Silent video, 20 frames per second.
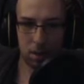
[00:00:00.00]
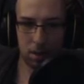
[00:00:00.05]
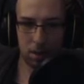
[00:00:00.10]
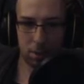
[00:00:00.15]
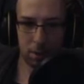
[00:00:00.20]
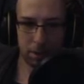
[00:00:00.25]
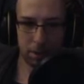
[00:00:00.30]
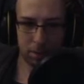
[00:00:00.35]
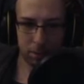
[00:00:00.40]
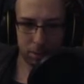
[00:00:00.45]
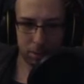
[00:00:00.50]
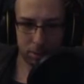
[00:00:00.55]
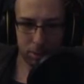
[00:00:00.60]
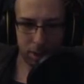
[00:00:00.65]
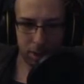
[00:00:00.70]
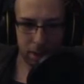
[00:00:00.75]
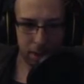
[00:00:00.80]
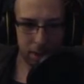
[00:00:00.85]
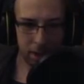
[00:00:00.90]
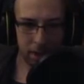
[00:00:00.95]
Might as well
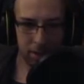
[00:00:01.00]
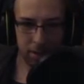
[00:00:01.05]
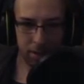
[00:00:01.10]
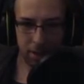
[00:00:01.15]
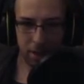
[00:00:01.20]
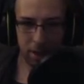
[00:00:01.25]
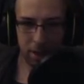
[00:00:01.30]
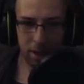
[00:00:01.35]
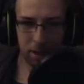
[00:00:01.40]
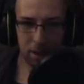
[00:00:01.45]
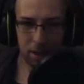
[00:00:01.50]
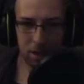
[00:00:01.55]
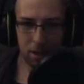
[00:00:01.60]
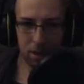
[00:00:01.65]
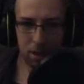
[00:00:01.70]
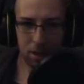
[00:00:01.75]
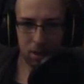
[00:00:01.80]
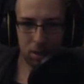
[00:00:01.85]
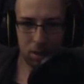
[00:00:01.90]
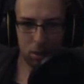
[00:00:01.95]
try, right?
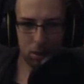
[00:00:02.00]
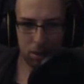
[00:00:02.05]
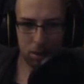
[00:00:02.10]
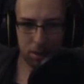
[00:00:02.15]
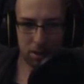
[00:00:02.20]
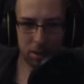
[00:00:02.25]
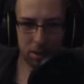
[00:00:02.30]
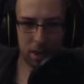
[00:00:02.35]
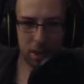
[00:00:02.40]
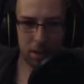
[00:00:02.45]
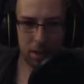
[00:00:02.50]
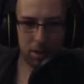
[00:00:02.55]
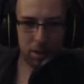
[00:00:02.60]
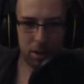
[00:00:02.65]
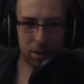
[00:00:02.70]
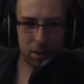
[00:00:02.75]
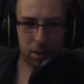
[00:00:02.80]
Oh, this is not good.